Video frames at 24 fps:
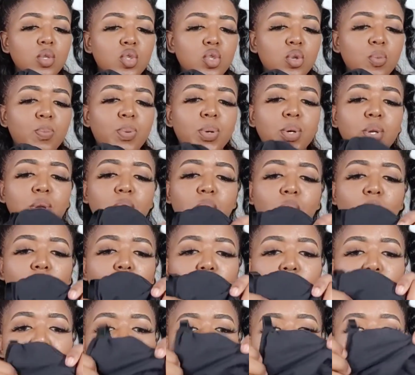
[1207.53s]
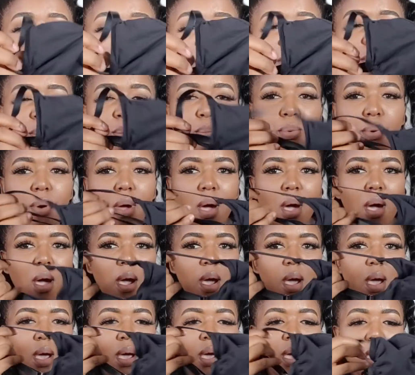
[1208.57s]
to put it on without a
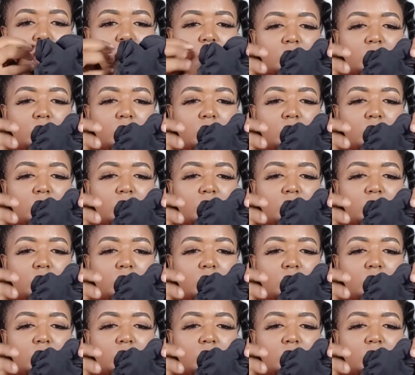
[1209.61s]
bra